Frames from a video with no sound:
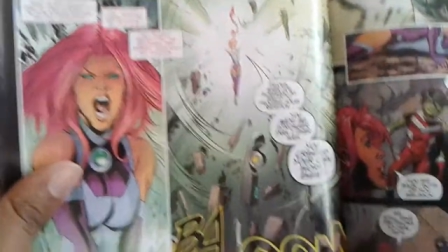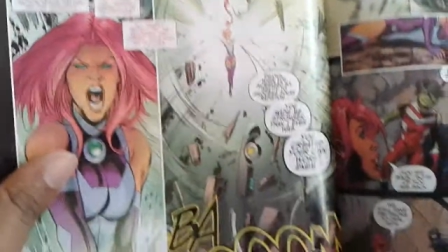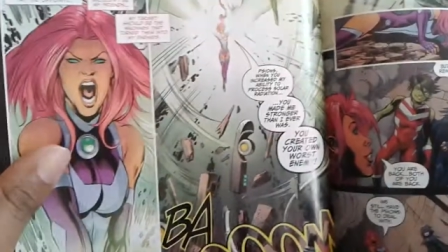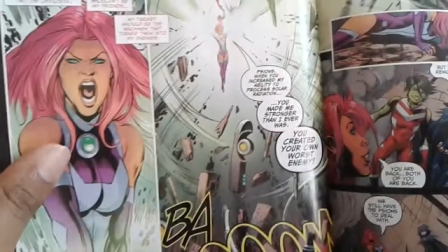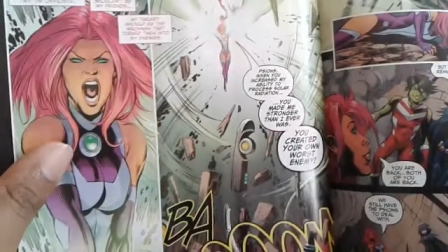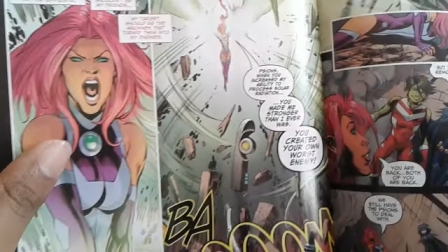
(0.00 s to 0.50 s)

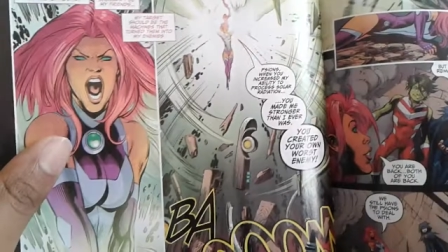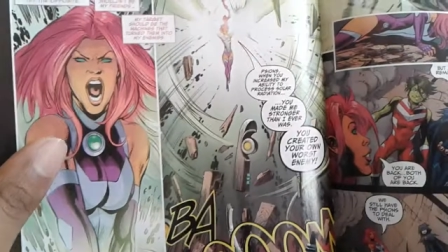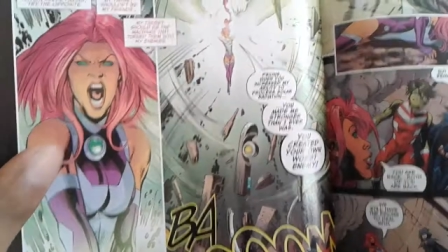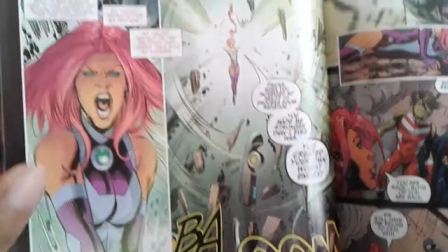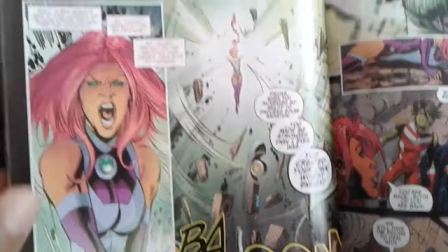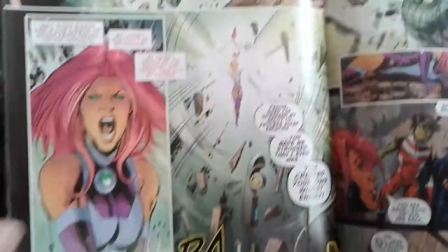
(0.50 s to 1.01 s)
So she
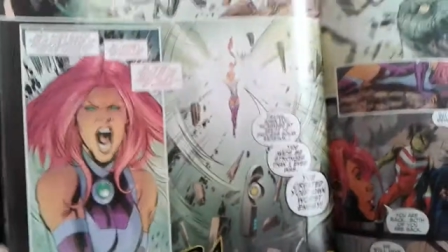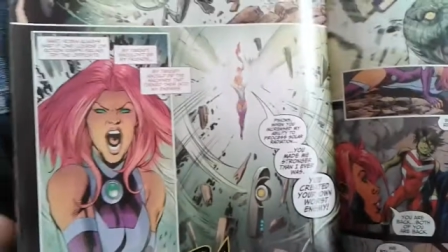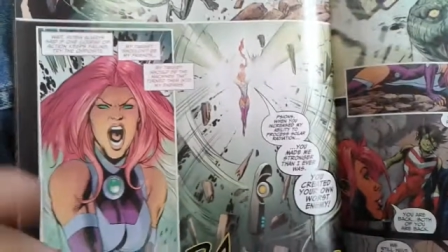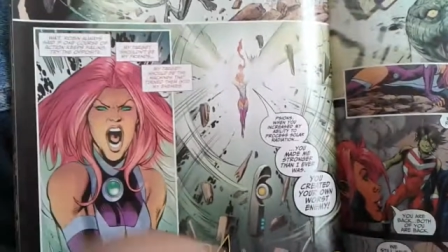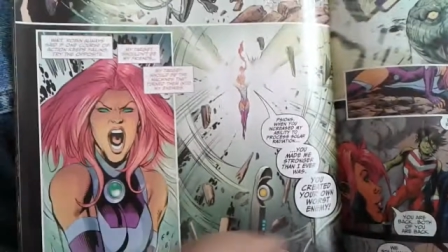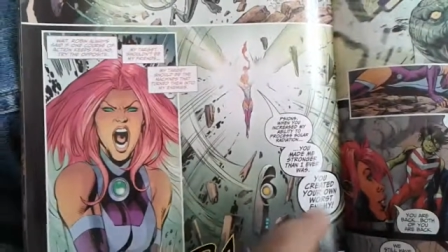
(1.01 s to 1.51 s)
just basically
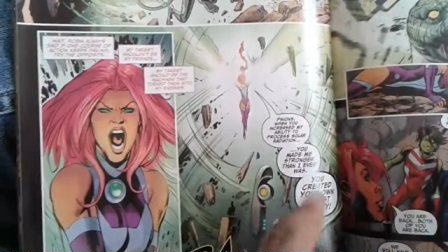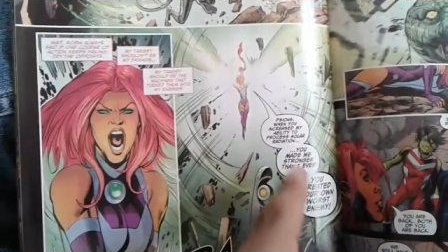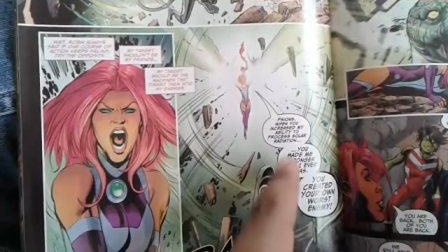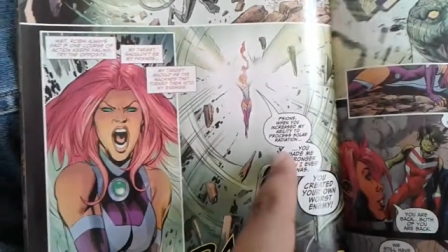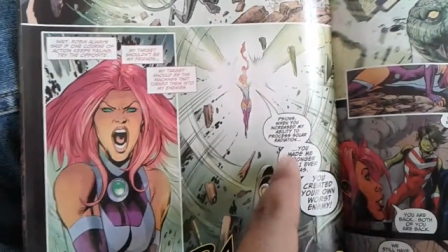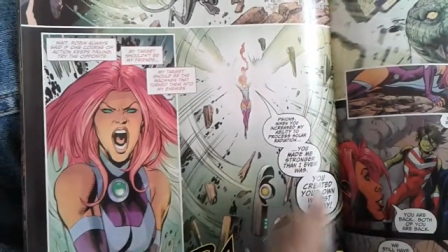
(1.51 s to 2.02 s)
goes like says,
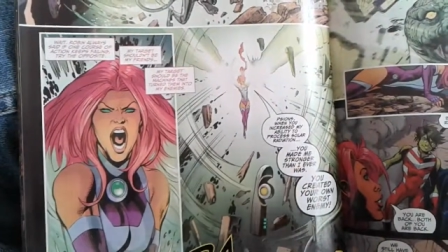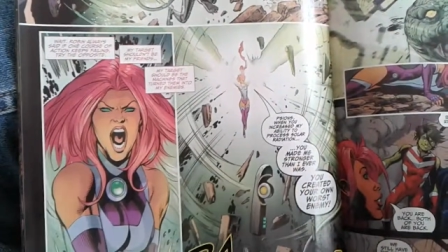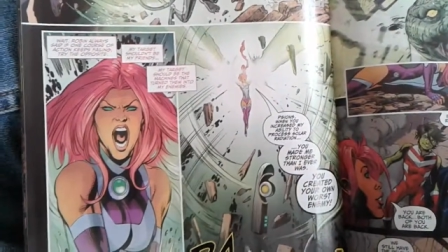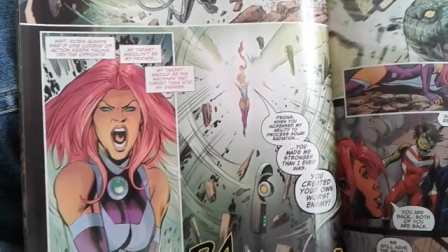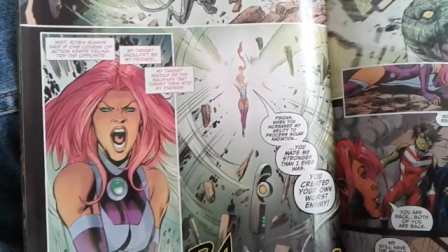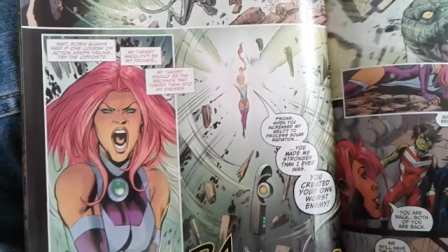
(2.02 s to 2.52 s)
Psions, when
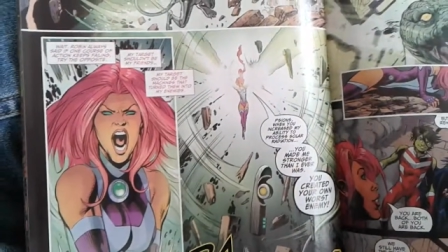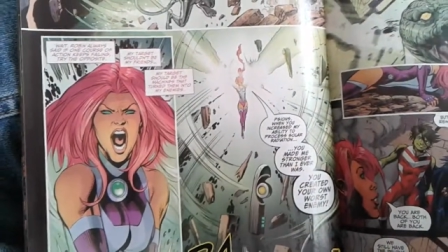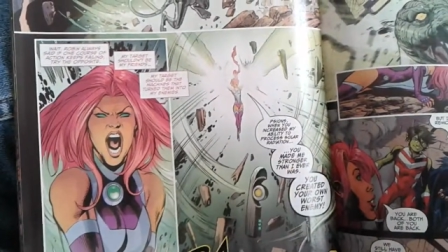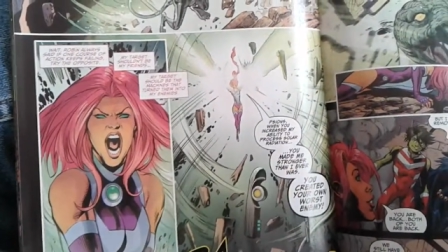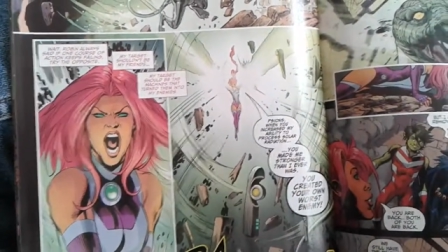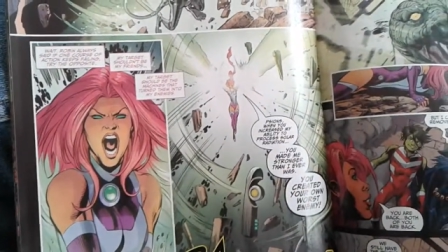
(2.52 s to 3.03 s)
you created when
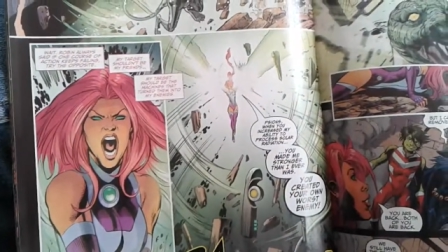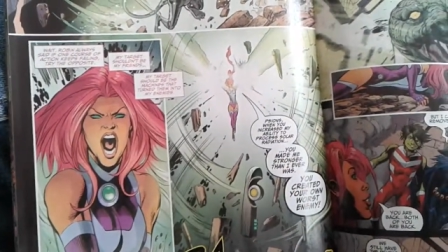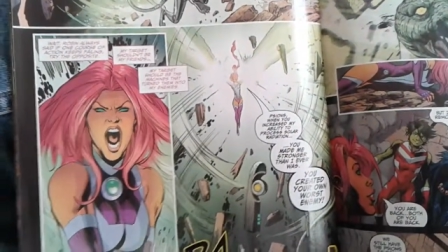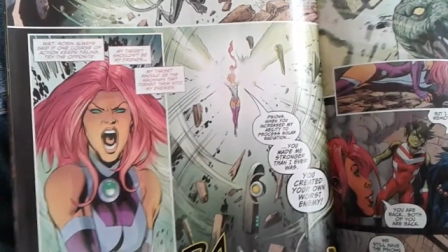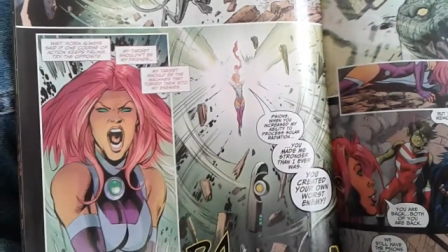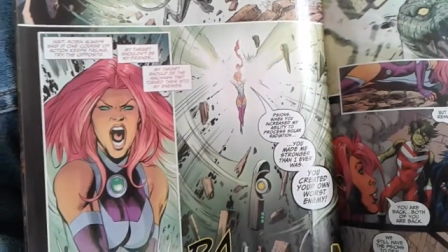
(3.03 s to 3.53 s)
you increased my
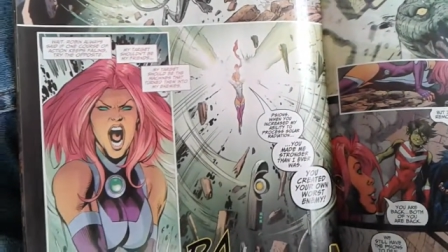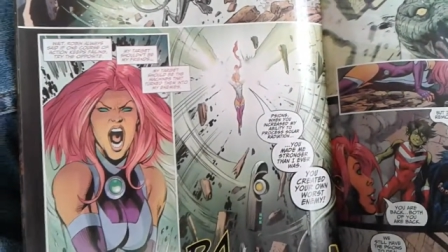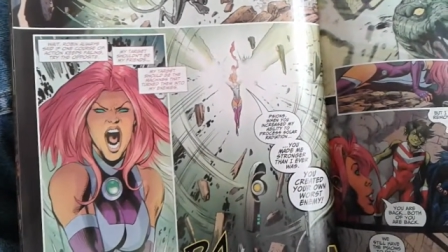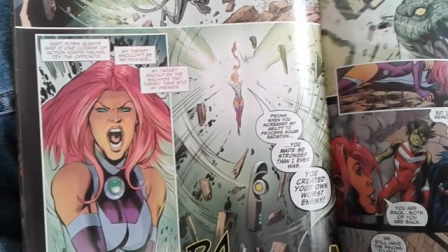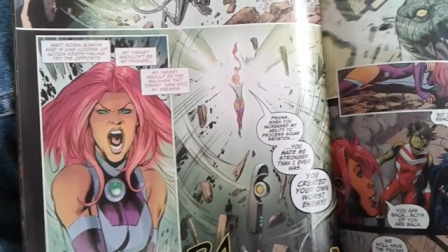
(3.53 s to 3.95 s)
ability to